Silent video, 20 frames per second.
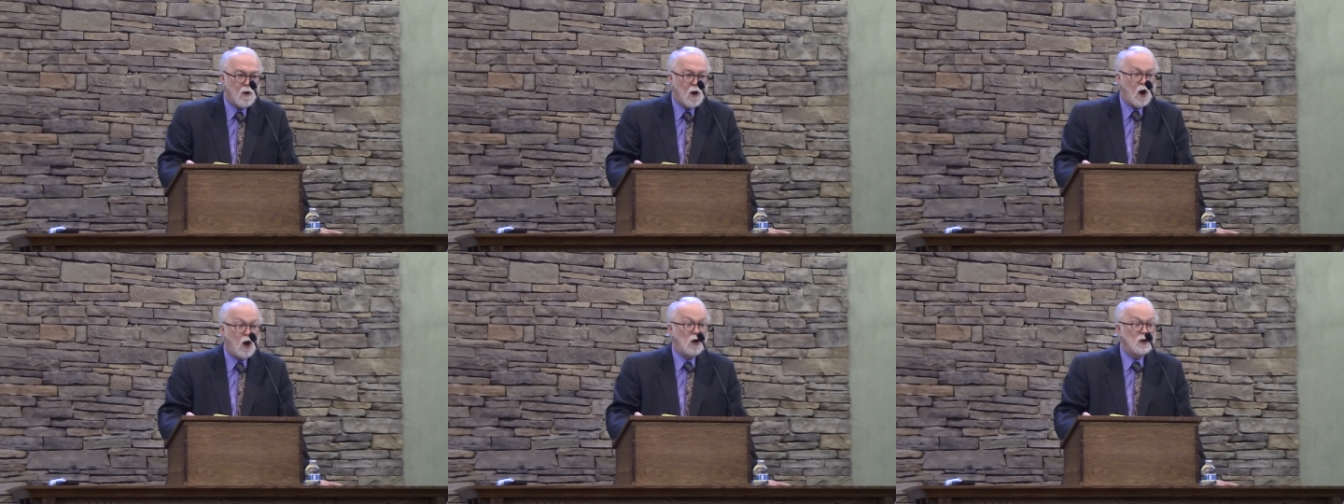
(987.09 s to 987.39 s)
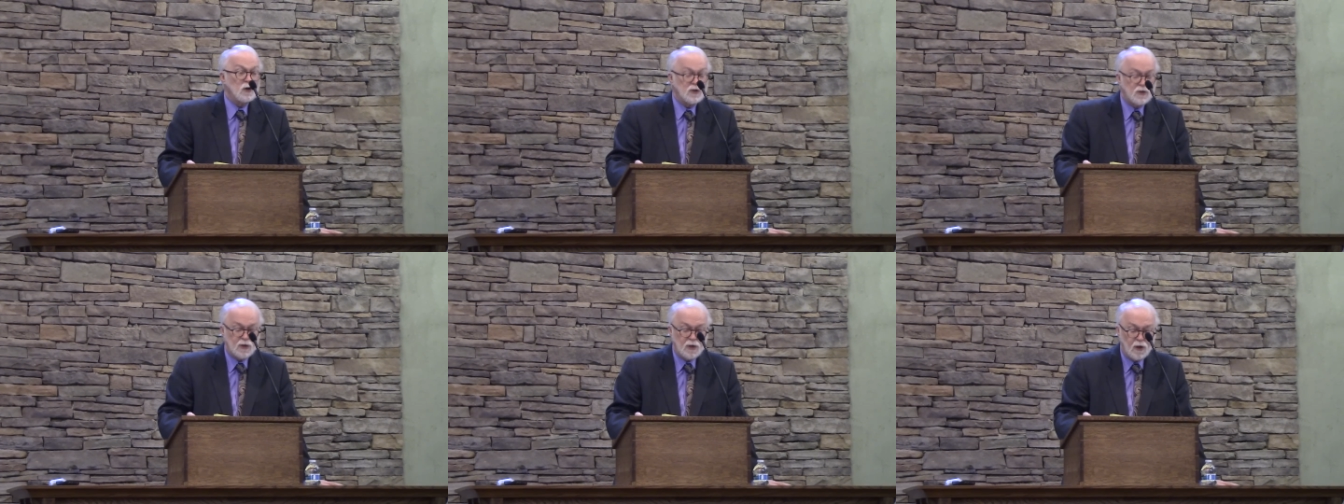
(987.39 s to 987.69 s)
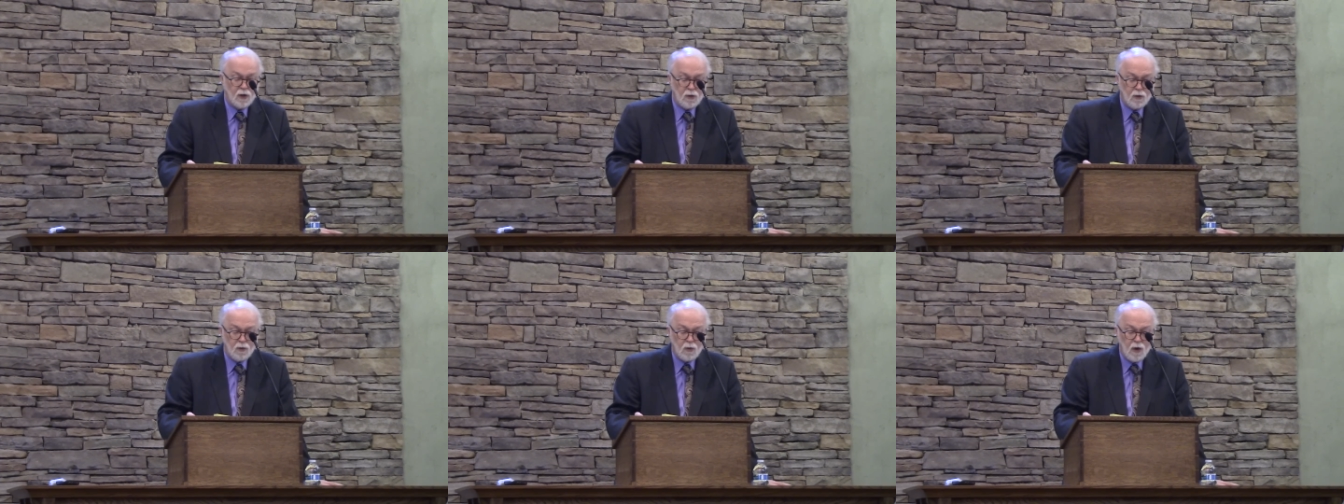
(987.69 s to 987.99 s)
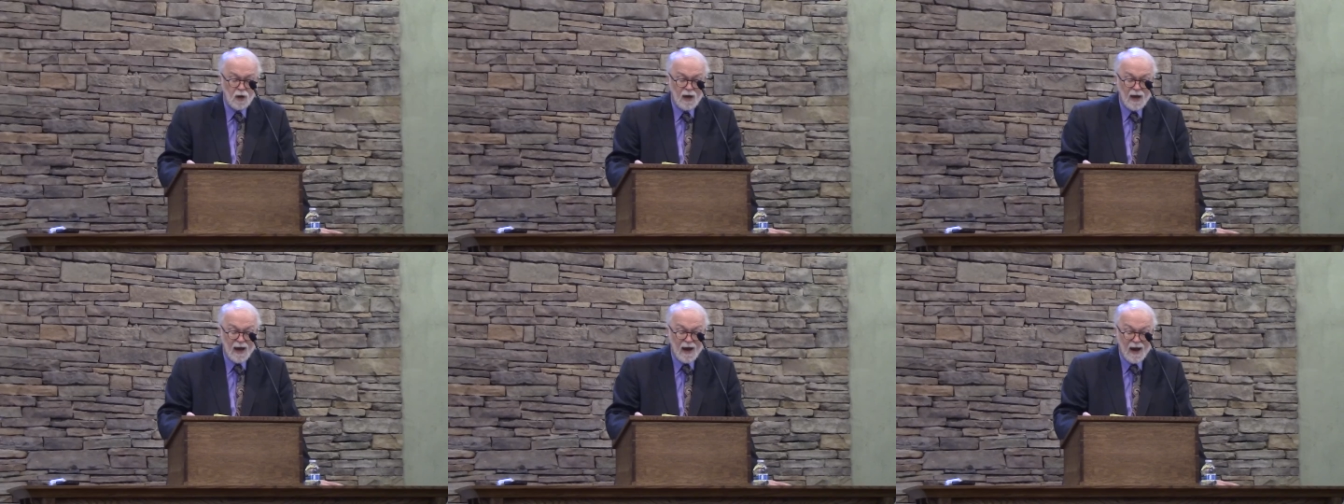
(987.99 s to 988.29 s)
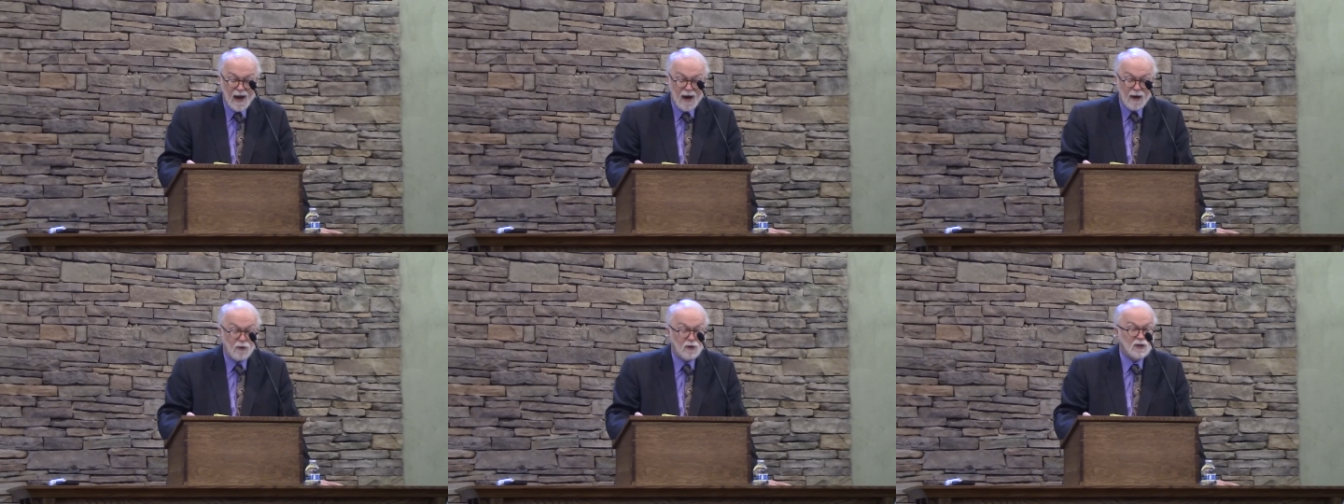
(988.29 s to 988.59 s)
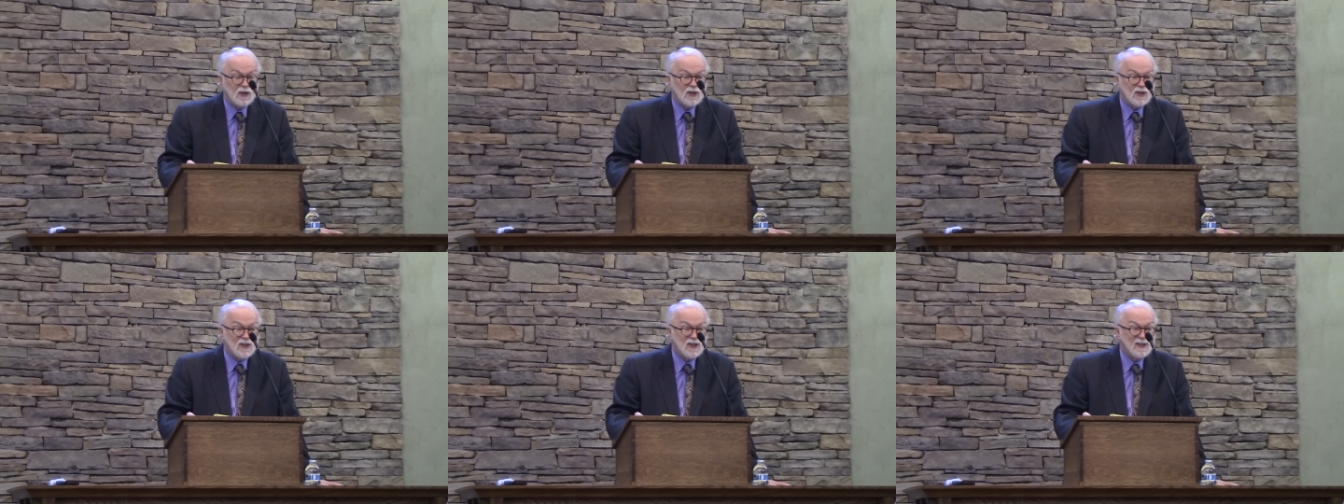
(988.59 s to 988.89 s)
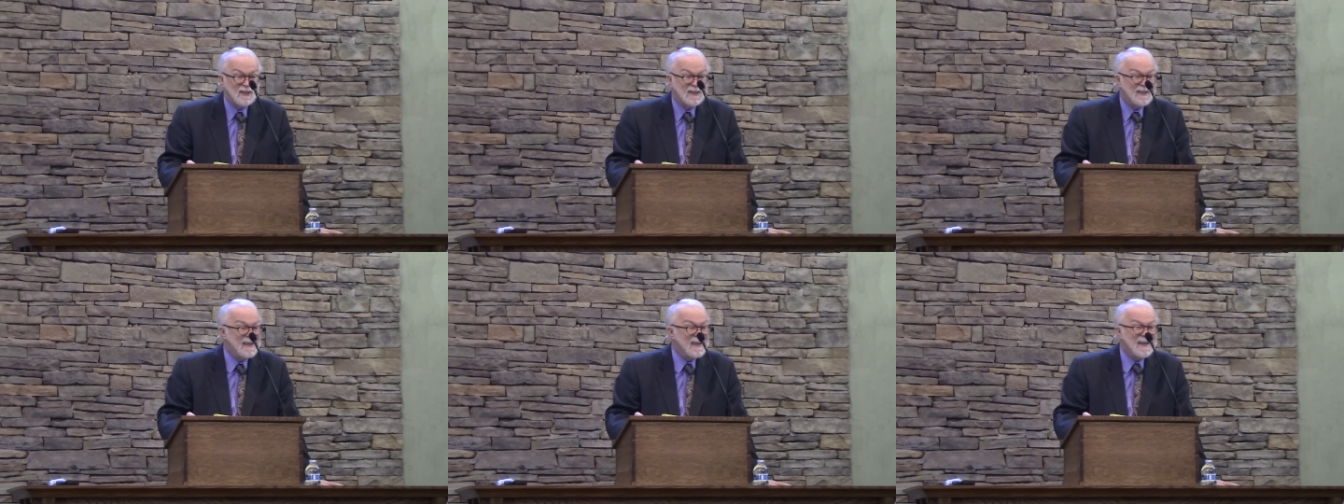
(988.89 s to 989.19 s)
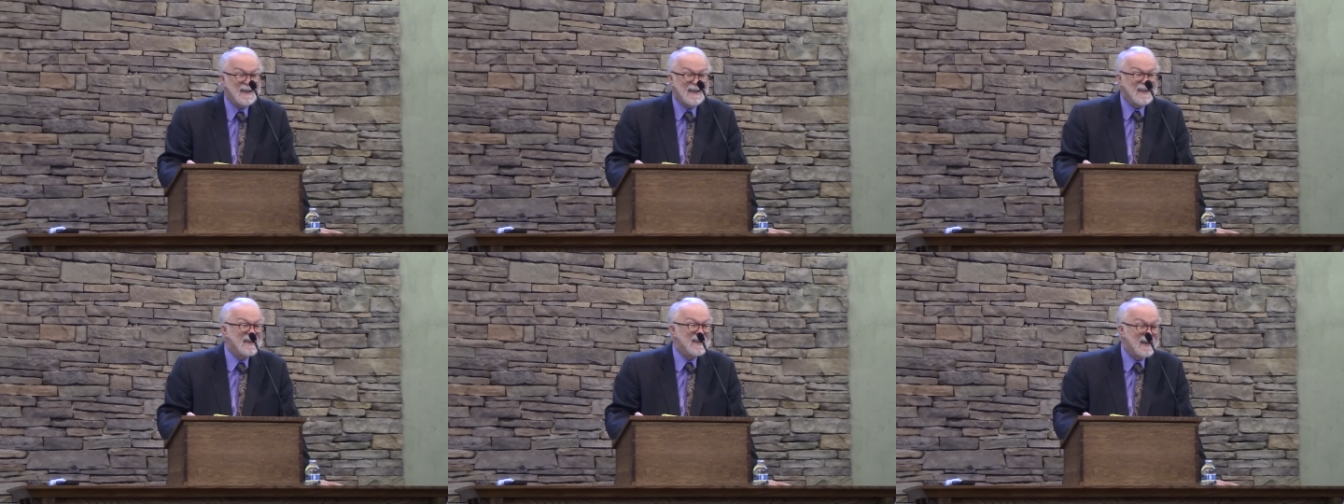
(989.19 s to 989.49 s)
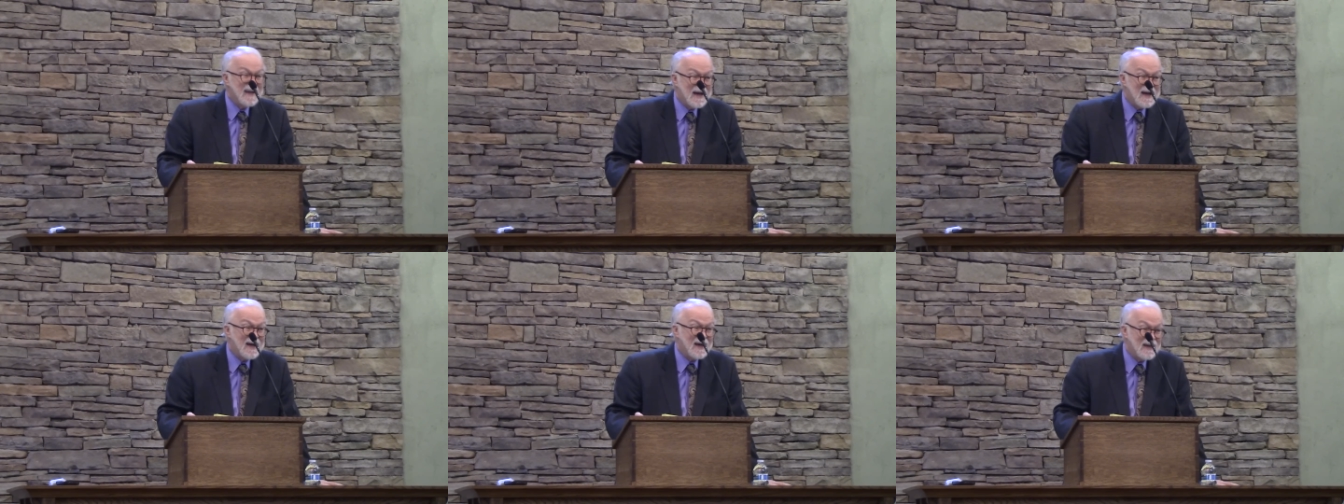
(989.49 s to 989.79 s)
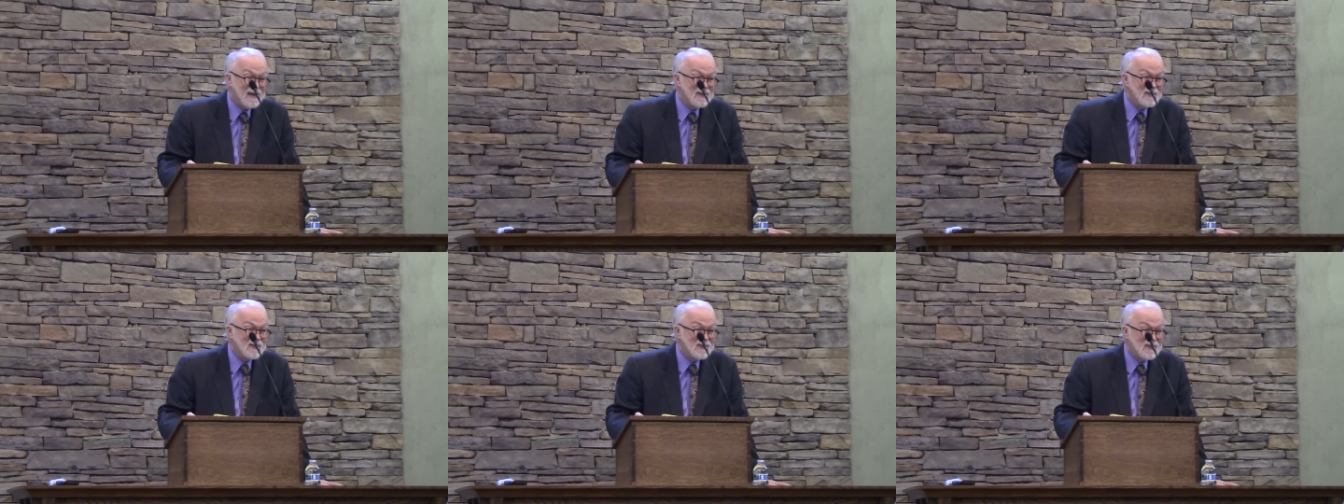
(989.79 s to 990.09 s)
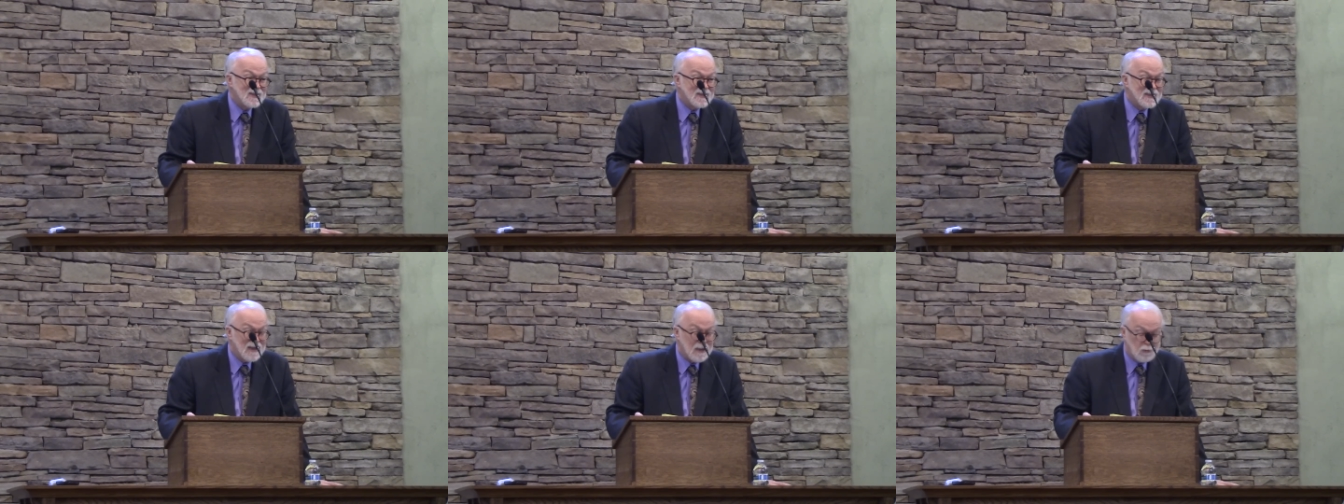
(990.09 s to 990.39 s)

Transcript: also Aristotelianized.